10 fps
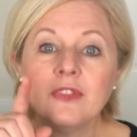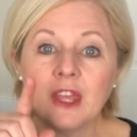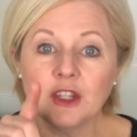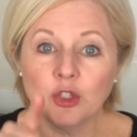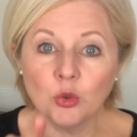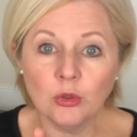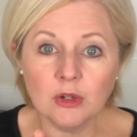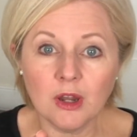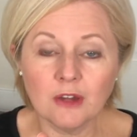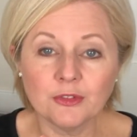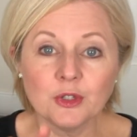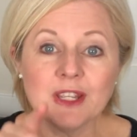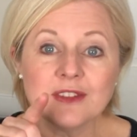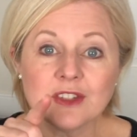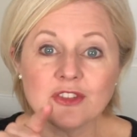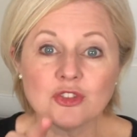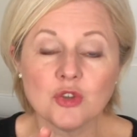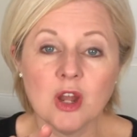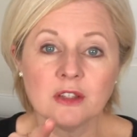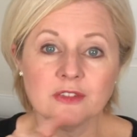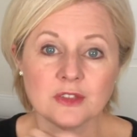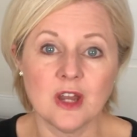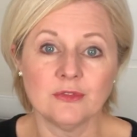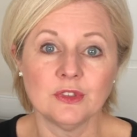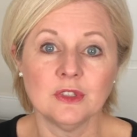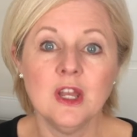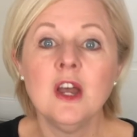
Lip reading: that your offer is the strongest offer.